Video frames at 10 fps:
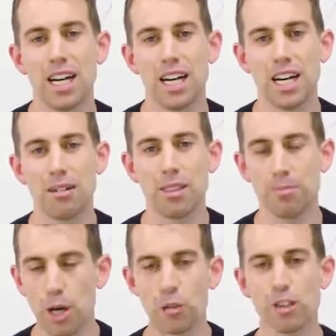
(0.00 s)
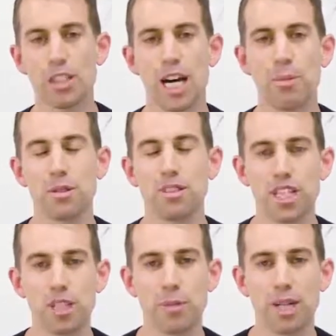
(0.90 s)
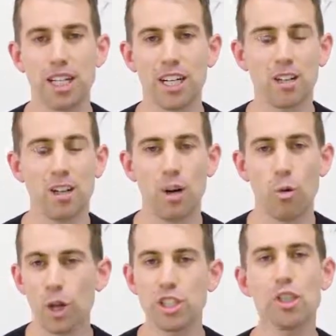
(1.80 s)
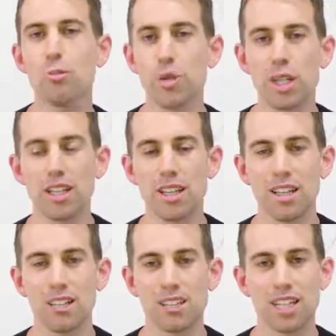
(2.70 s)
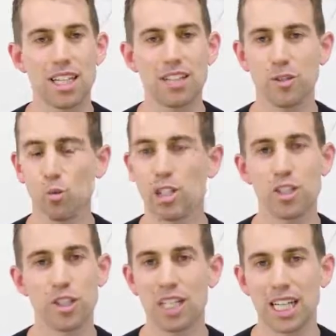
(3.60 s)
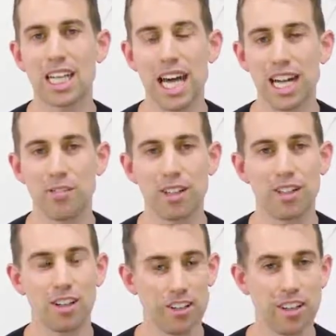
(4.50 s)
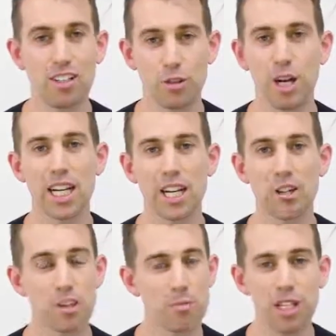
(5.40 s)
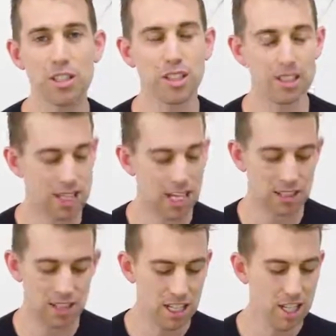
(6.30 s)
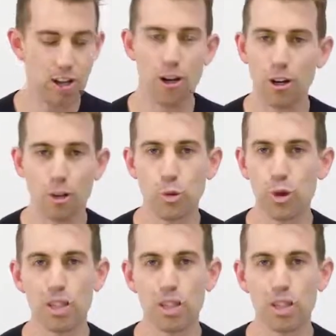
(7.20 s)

uh, the bones of the compensation plan here. What you put into this is what you're going to get out of it. This right here especially takes hard